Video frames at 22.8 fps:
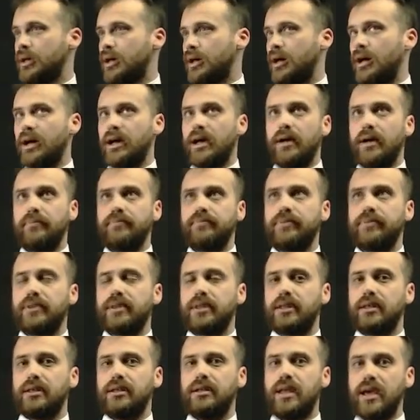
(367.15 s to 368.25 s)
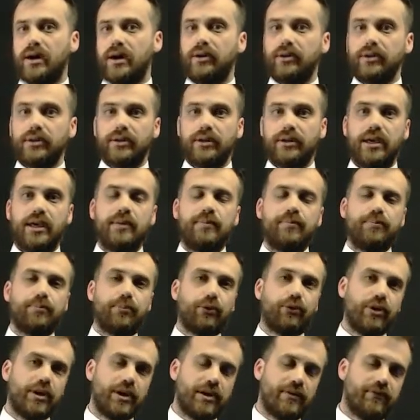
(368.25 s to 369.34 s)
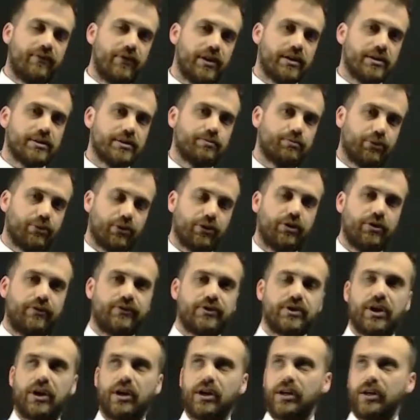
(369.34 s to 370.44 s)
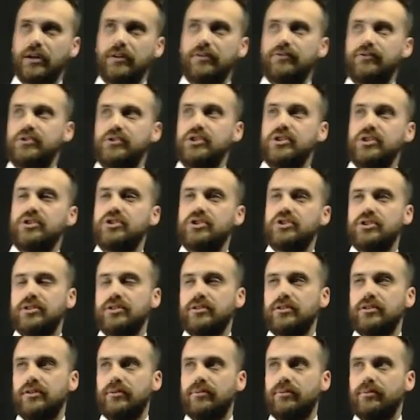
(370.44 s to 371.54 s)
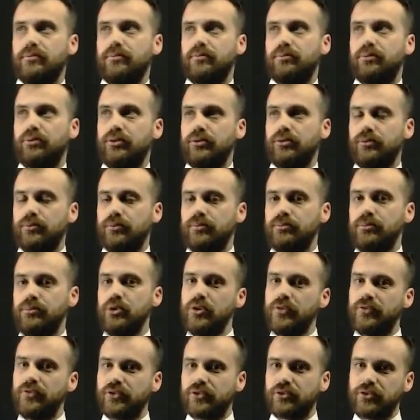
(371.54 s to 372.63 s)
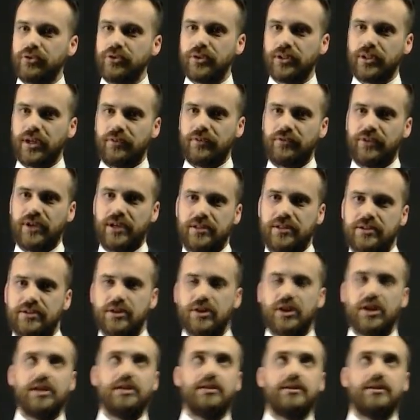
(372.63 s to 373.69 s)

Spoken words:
Now, in previous proofs, I've just moved through the left-hand side